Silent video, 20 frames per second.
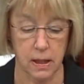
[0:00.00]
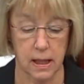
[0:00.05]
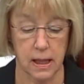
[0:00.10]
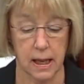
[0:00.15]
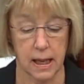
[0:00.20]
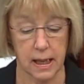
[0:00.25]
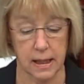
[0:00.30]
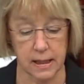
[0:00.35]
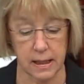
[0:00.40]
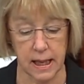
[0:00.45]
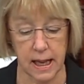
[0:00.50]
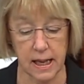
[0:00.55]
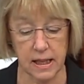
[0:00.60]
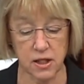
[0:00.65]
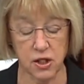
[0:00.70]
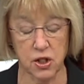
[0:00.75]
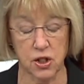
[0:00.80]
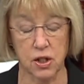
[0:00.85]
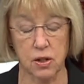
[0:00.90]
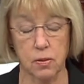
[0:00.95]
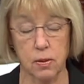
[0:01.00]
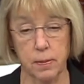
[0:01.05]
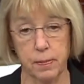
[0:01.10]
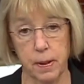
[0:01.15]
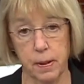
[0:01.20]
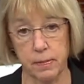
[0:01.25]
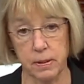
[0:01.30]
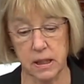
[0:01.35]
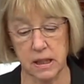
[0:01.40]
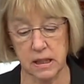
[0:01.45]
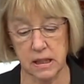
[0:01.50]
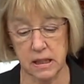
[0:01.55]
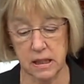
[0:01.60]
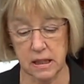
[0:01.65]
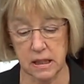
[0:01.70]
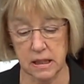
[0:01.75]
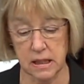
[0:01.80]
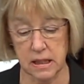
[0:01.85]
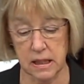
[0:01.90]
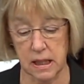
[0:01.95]
And last year, Republicans
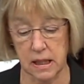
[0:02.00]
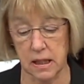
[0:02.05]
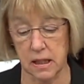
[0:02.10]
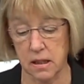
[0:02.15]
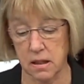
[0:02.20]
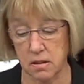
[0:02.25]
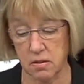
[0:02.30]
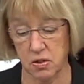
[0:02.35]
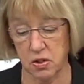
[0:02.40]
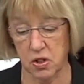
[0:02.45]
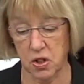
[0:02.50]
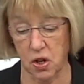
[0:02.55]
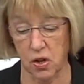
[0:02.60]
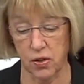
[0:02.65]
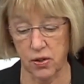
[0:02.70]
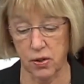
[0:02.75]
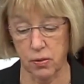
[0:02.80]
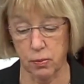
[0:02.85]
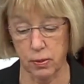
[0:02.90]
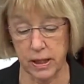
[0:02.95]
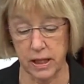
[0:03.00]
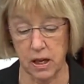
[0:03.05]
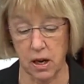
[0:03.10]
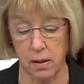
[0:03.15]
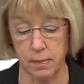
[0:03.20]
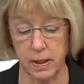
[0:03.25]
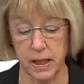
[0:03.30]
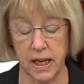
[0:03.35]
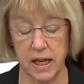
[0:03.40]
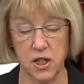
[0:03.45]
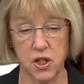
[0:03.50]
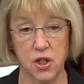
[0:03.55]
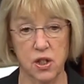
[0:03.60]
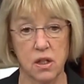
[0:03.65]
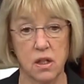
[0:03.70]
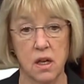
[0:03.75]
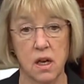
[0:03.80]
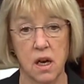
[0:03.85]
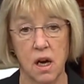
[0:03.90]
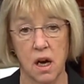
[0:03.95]
in the Senate stalled the
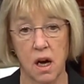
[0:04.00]
renomination